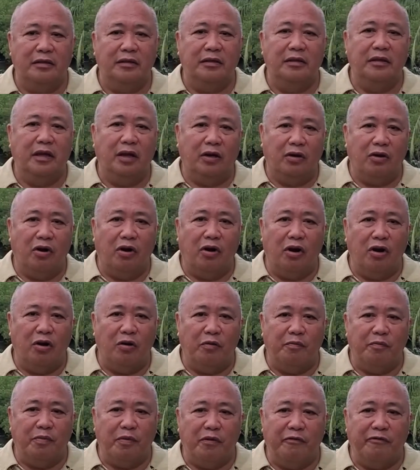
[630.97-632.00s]
the call of
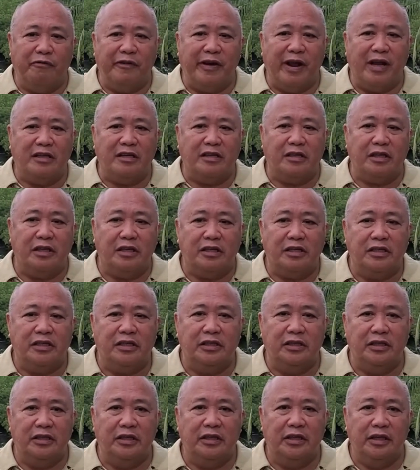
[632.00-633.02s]
Pope Francis
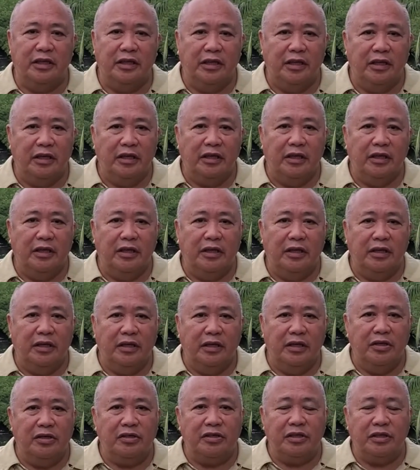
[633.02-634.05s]

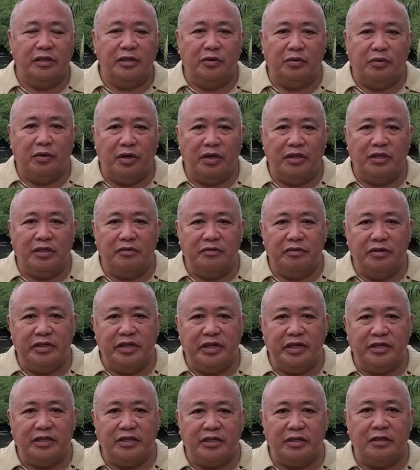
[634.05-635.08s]
using the words of
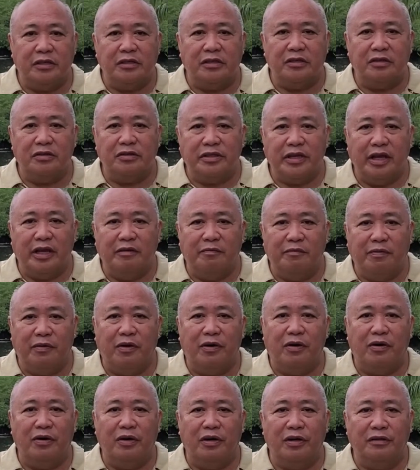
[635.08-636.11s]
Jesus to St.
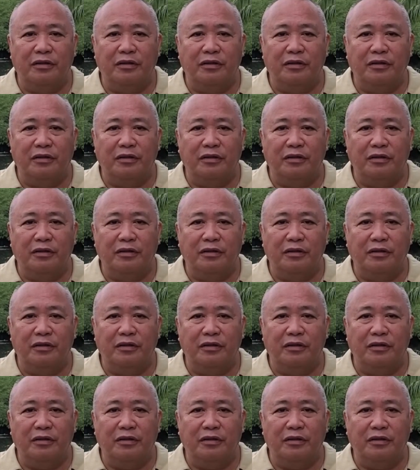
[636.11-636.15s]
Paul.